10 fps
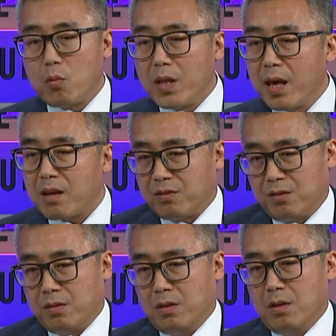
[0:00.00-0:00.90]
one
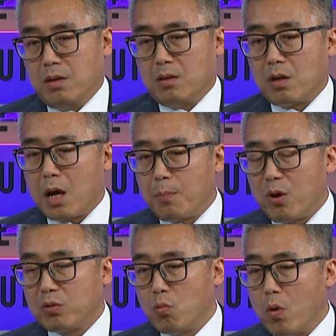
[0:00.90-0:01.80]
hit, not
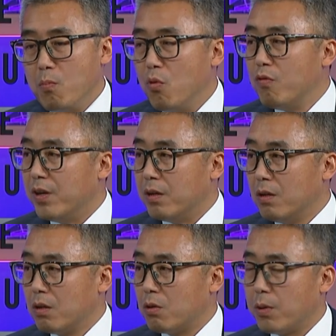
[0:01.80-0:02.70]
about one movie
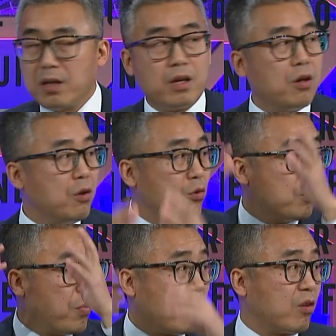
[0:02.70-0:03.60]
creating huge
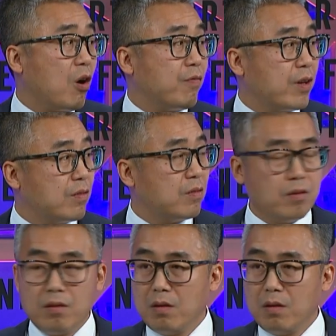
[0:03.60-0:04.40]
box office.